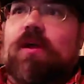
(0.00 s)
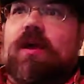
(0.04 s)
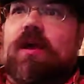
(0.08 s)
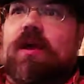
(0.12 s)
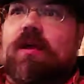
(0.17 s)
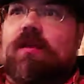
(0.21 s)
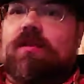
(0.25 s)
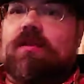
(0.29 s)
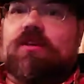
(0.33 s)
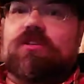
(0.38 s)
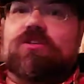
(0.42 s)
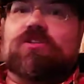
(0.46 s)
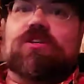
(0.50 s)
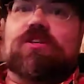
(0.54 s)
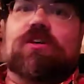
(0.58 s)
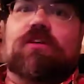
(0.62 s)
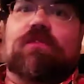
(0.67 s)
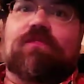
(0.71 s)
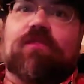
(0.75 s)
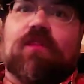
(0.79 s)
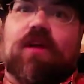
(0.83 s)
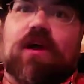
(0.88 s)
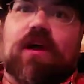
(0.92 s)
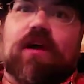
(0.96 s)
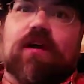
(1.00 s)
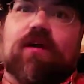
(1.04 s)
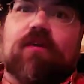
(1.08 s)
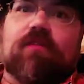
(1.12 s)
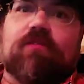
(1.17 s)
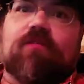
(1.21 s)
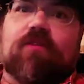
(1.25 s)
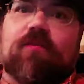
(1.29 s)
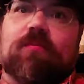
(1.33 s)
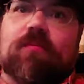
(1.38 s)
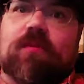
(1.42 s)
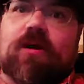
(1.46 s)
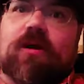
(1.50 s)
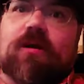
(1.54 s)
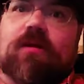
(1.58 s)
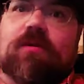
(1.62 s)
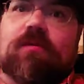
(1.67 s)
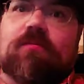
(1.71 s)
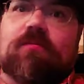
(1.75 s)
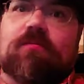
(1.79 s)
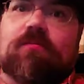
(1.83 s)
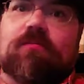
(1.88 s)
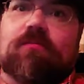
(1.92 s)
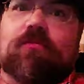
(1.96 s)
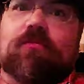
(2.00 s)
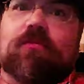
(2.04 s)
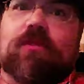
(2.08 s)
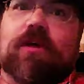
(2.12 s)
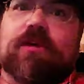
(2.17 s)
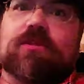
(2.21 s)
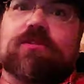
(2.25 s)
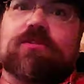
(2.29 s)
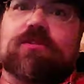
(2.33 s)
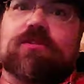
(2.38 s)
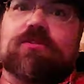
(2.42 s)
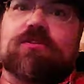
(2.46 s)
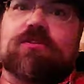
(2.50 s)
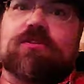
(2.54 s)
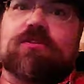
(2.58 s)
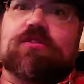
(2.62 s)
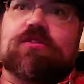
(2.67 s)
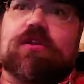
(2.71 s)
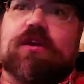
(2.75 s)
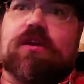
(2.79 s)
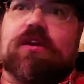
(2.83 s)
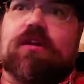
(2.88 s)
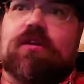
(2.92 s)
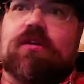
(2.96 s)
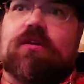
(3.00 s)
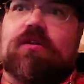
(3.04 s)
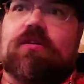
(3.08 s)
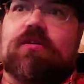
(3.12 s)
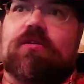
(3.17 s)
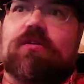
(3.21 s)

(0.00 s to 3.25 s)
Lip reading: and they see a flyer for my lessons in there,